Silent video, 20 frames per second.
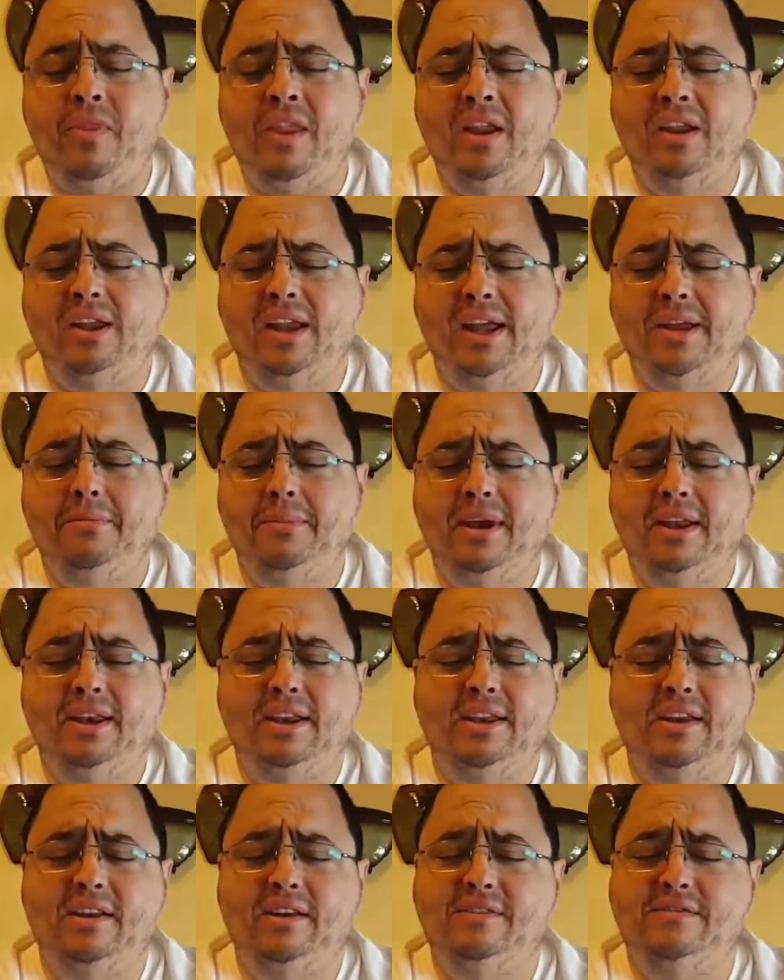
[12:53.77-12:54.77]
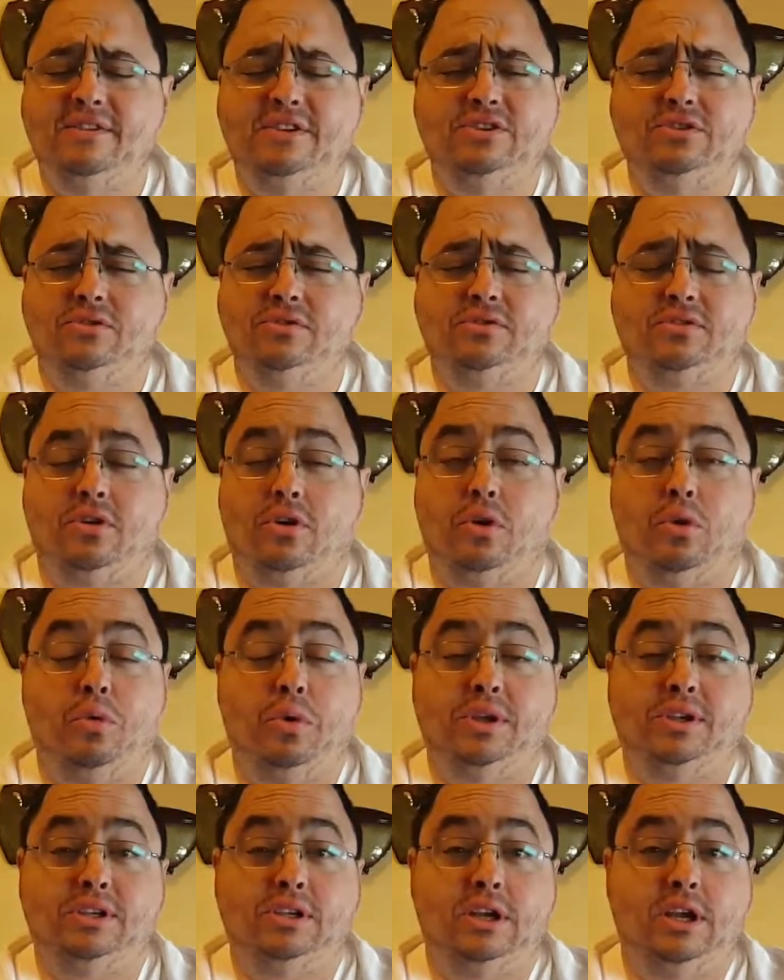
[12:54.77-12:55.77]
Like-minded individuals are
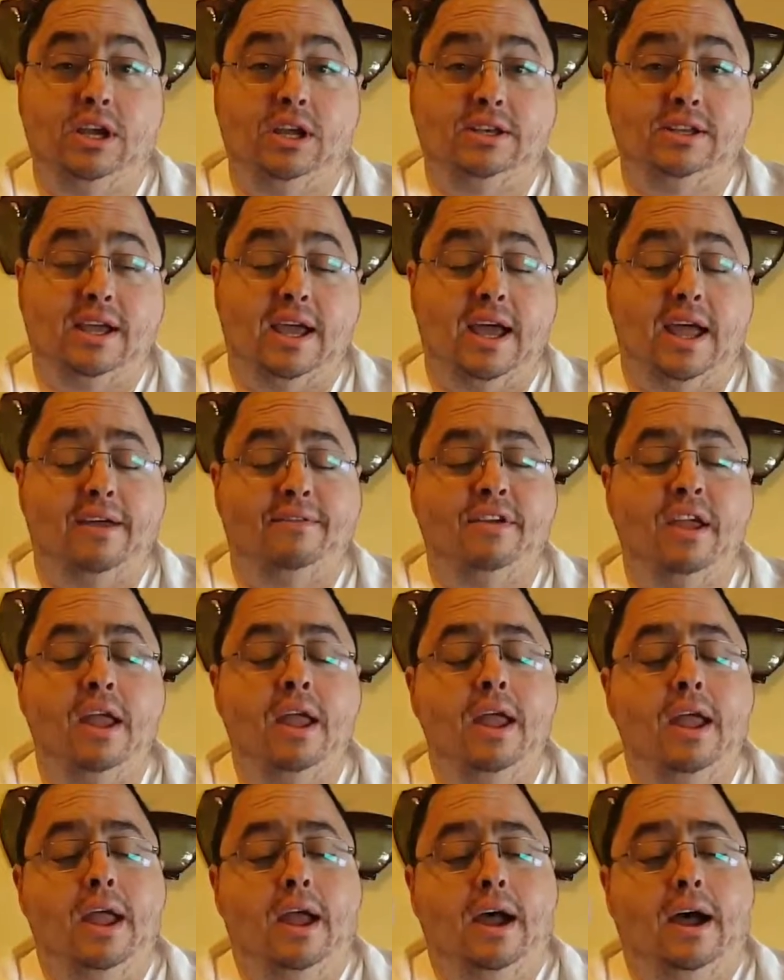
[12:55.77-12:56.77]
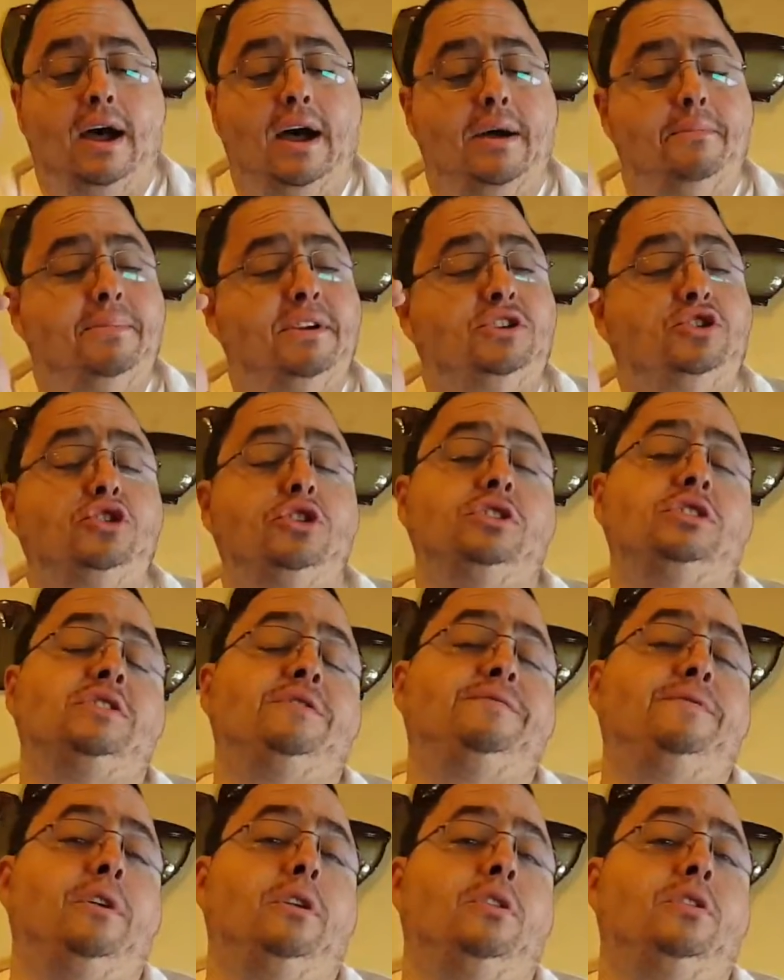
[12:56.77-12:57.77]
always great to have. Be sure to
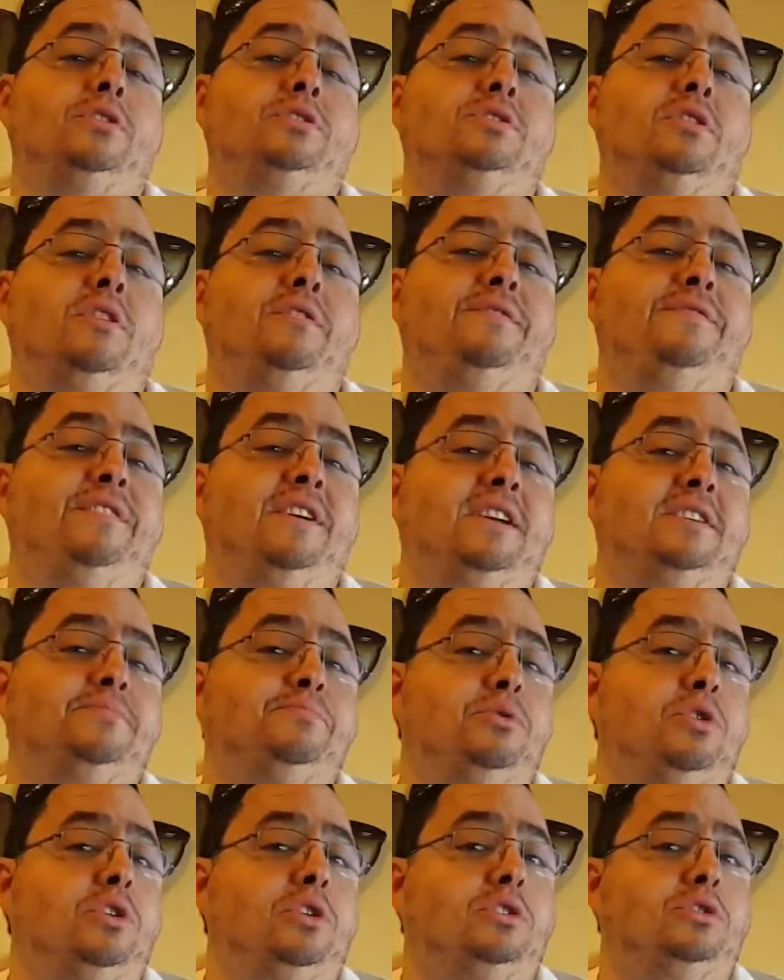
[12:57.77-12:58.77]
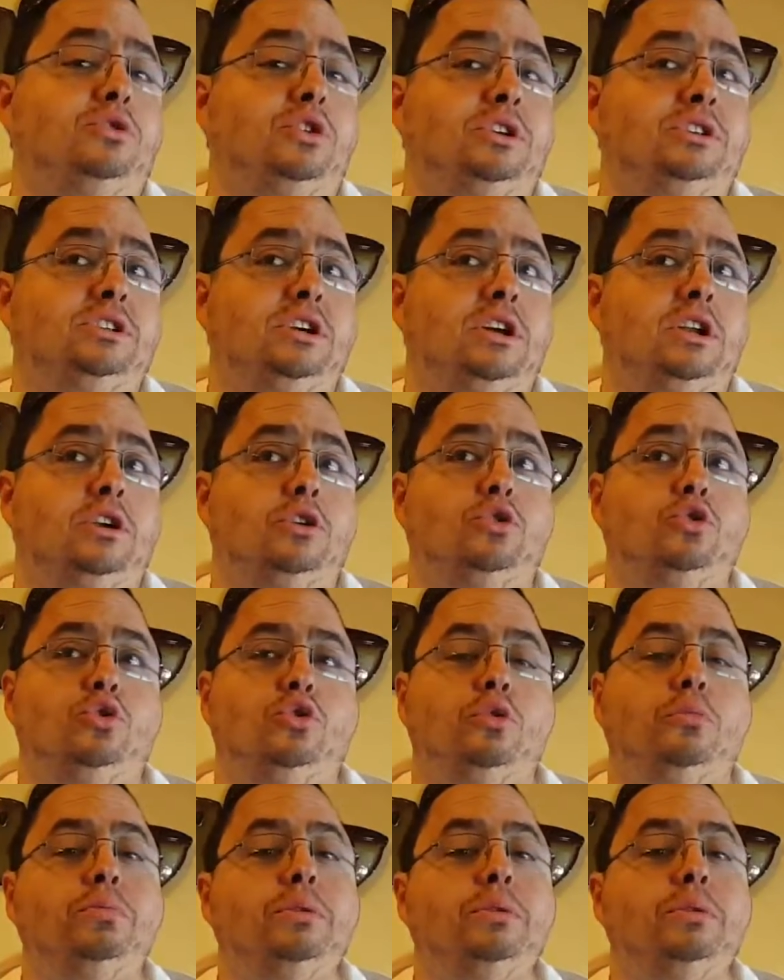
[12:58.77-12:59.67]
follow us on Facebook, Twitter, Google+,